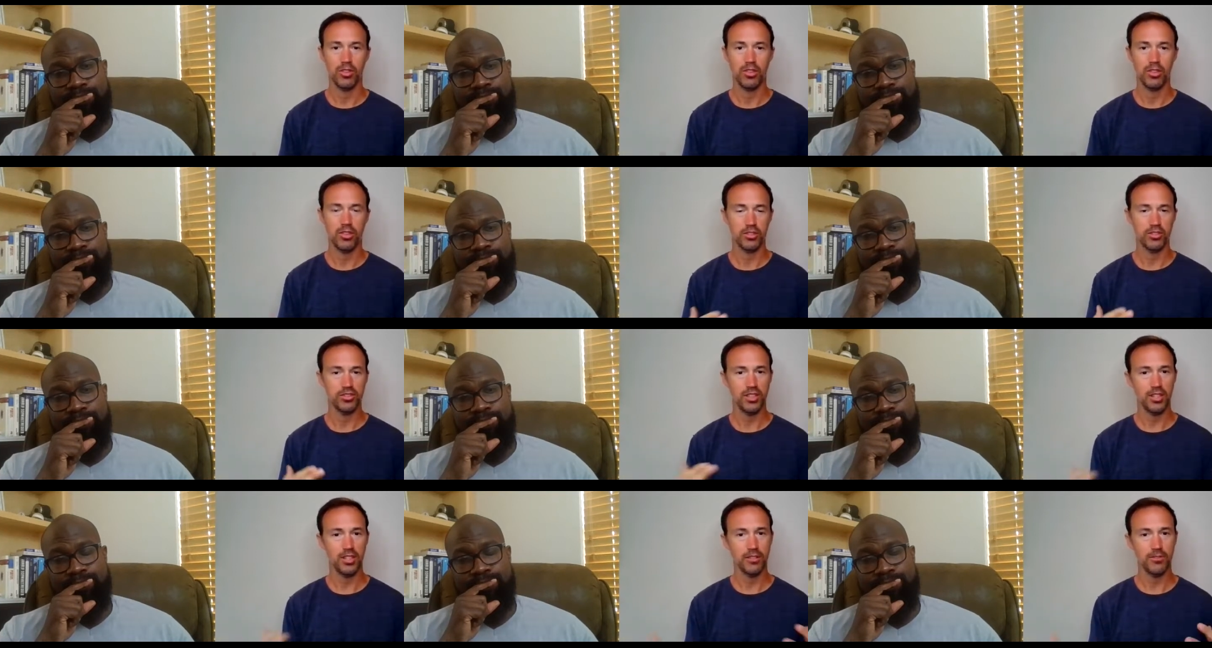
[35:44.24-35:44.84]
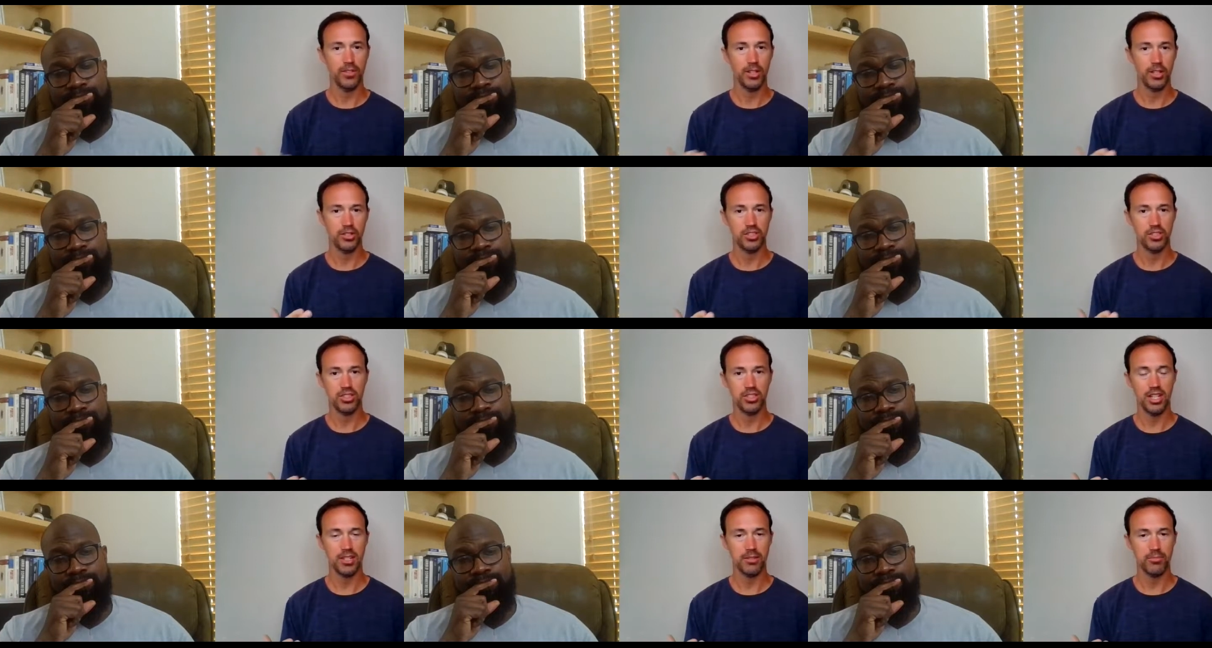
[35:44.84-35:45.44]
Speaker 1: there's not a fair
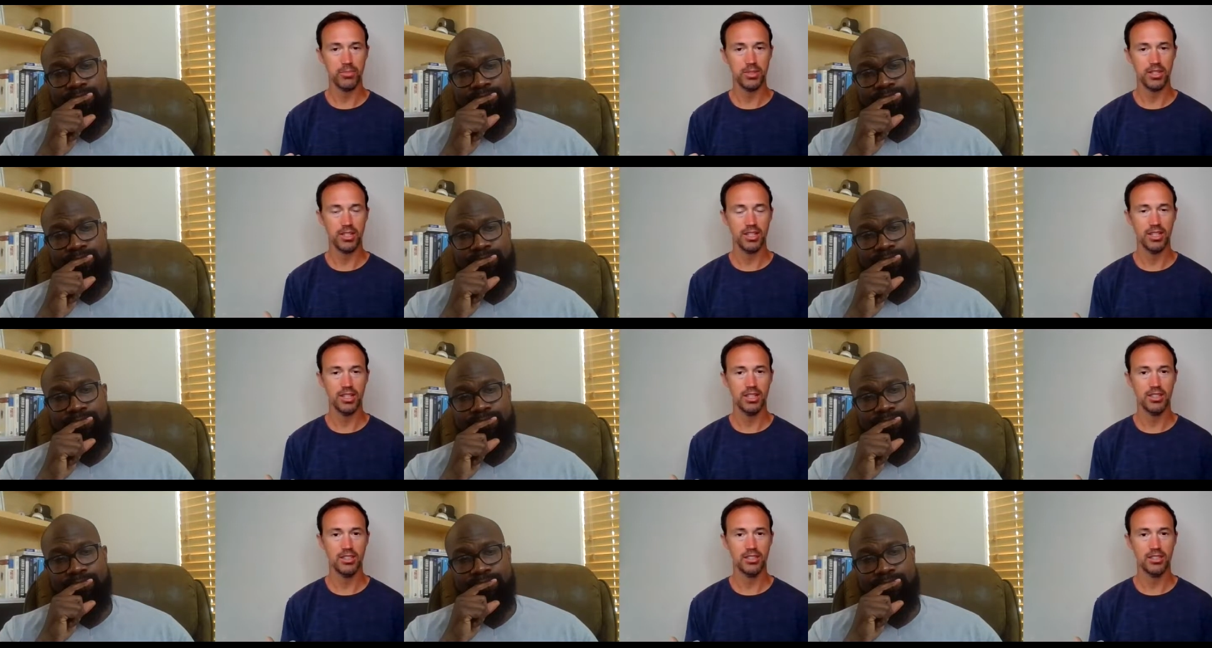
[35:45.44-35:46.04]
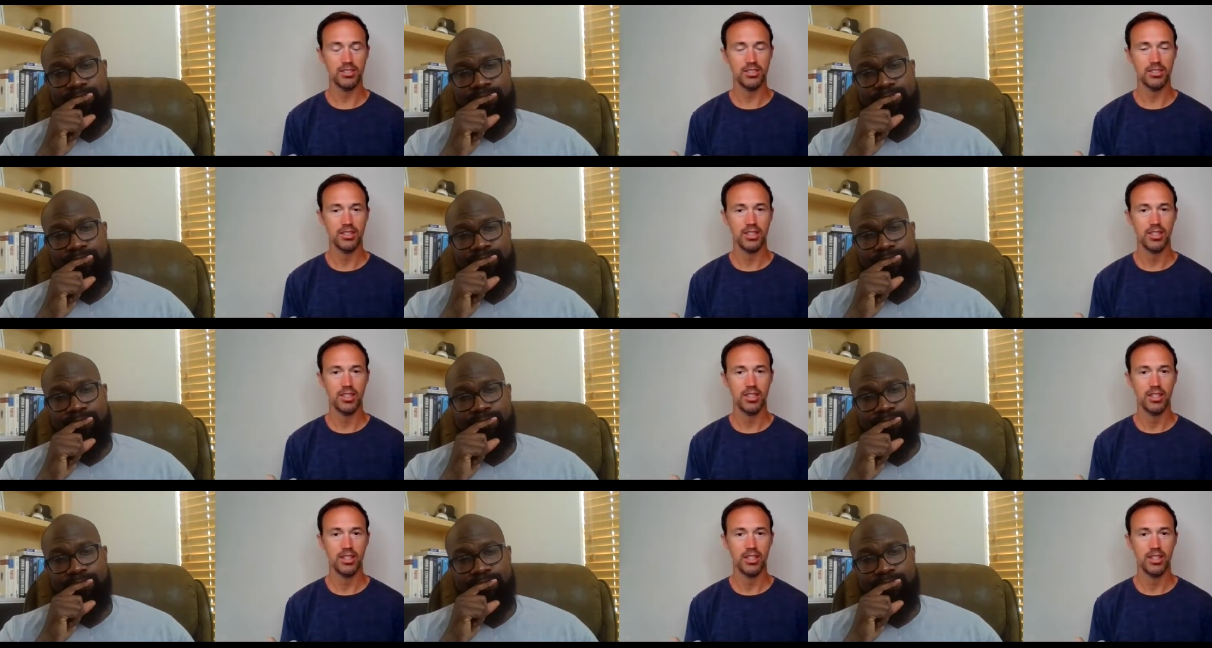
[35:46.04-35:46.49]
shake because